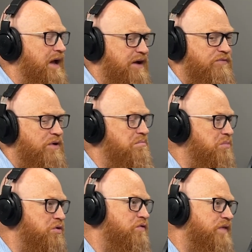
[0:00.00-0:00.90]
Every
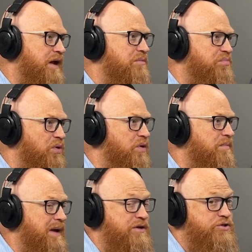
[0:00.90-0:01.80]
move that employee
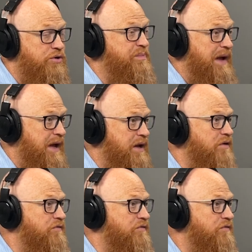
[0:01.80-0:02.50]
makes, you're paying